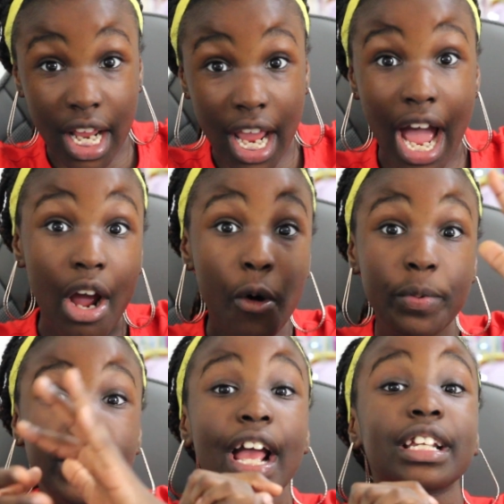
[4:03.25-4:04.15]
I hope you
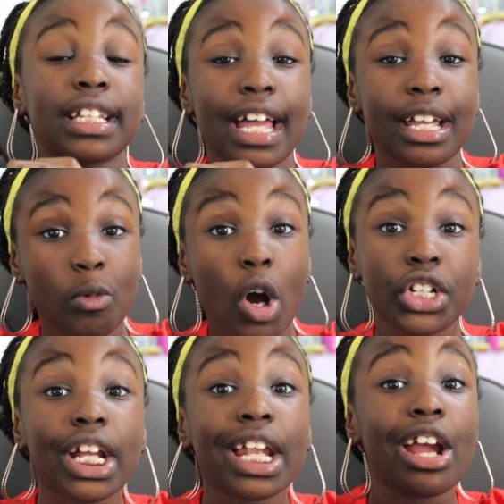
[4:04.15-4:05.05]
guys liked watching
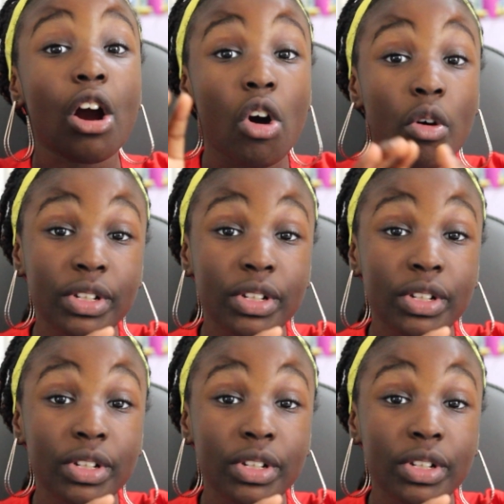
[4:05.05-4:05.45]
and I hope